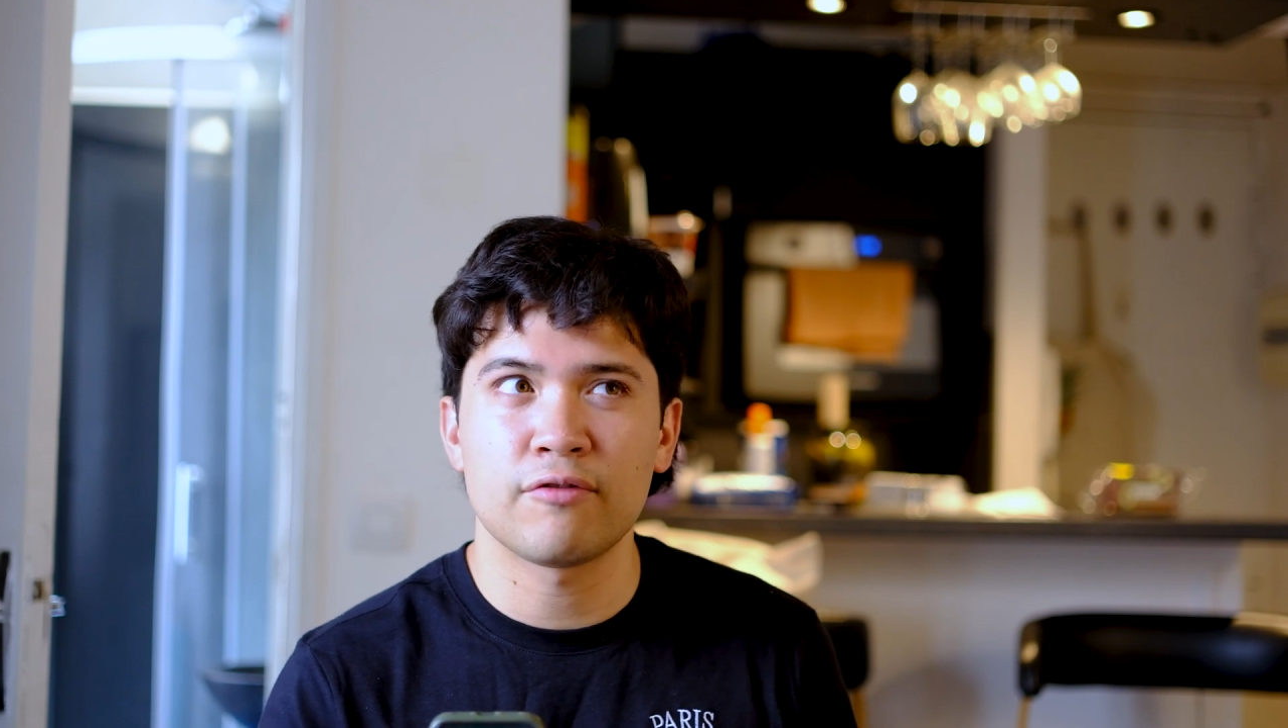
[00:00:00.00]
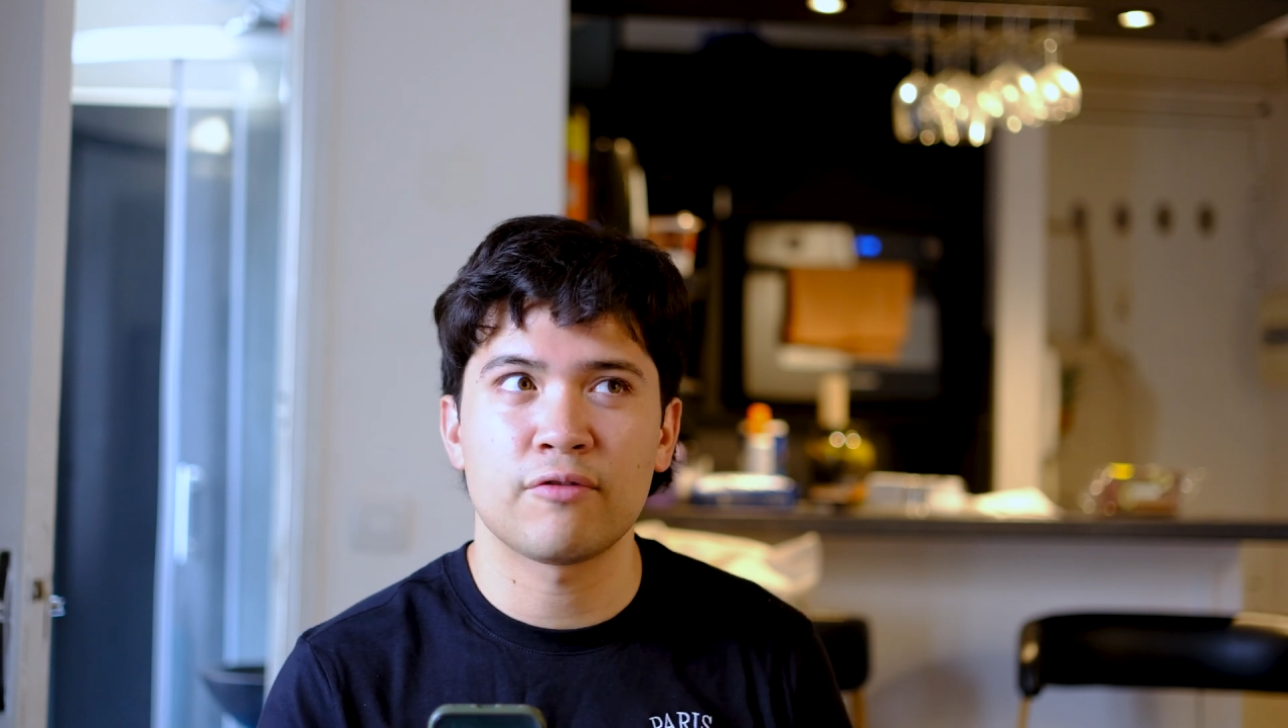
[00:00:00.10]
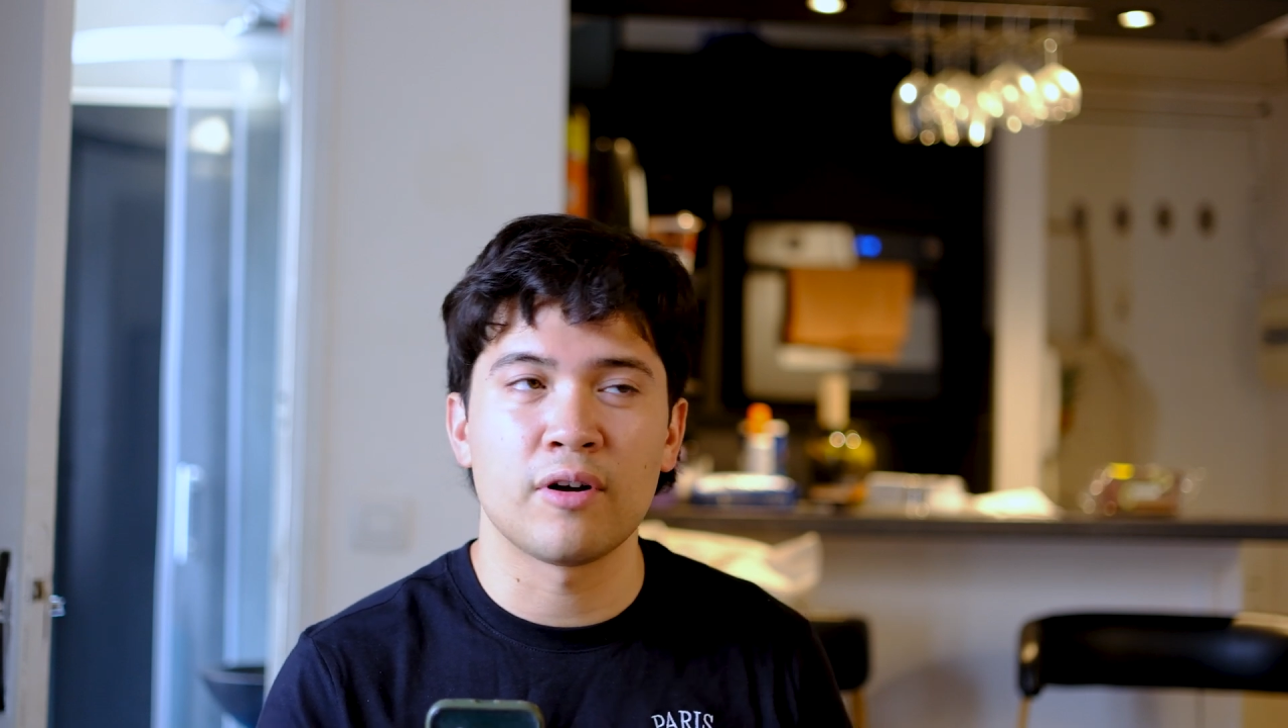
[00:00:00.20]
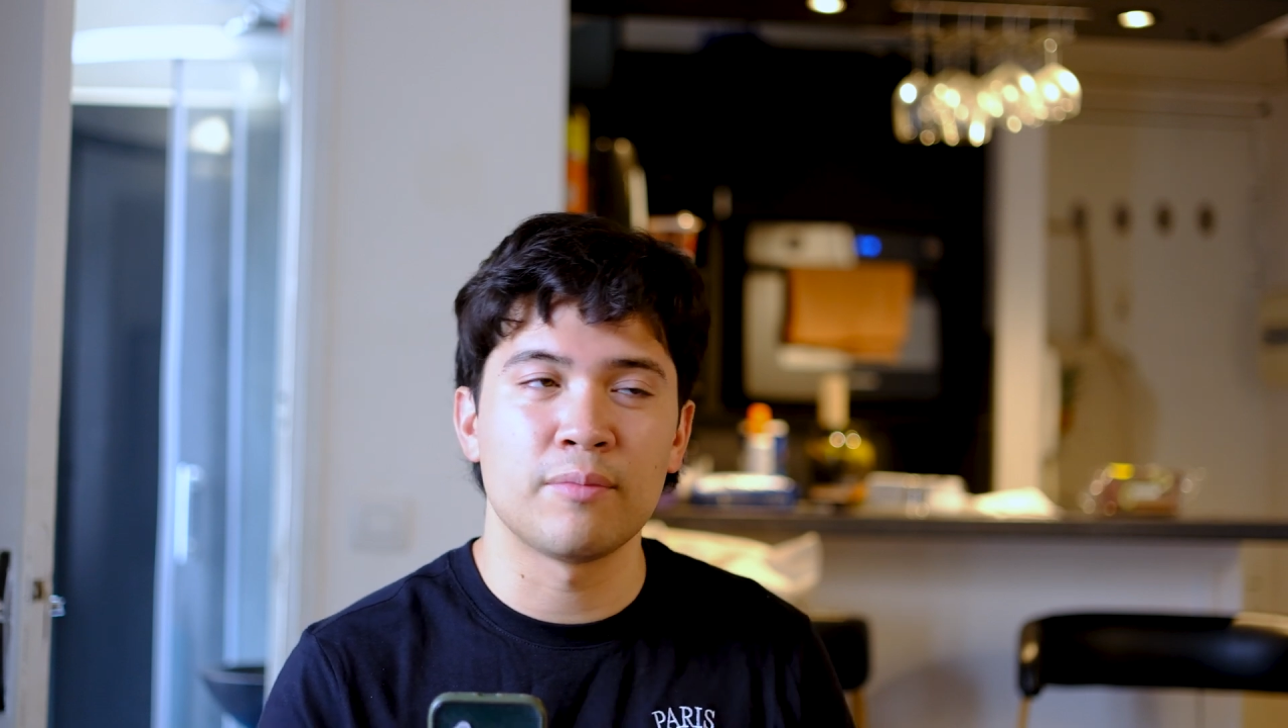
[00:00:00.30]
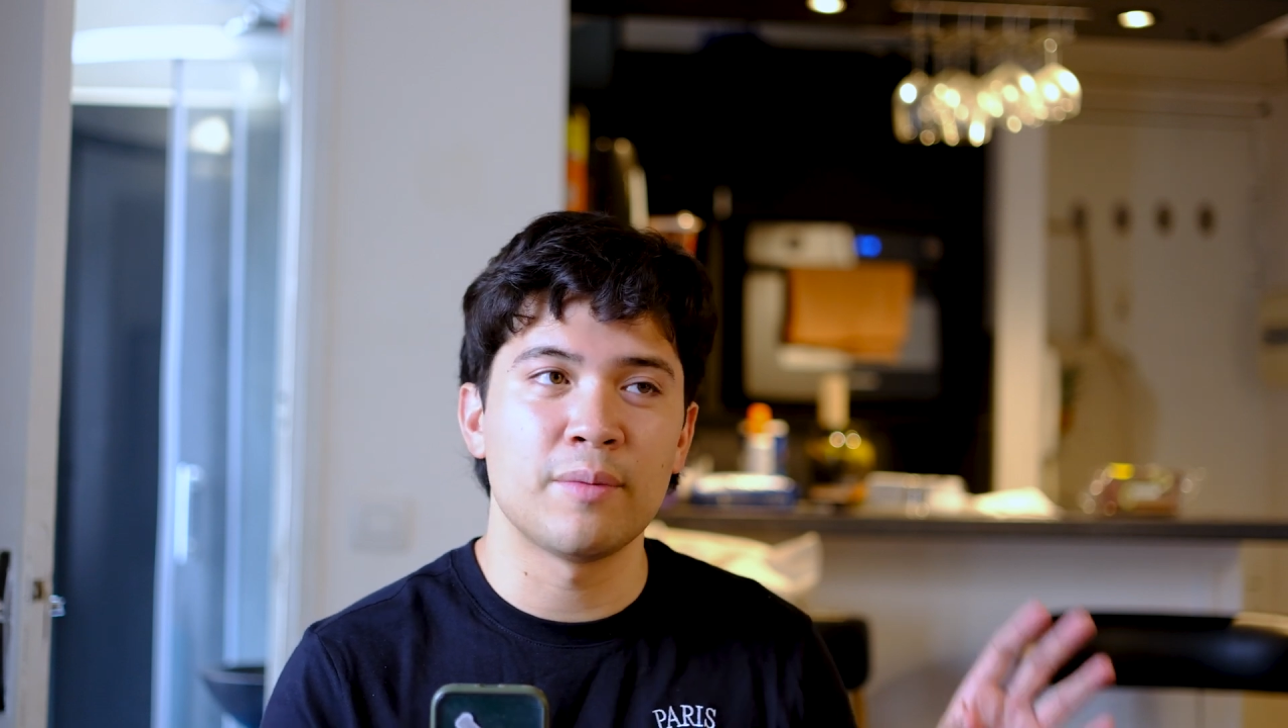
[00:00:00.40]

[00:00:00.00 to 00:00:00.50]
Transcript: from the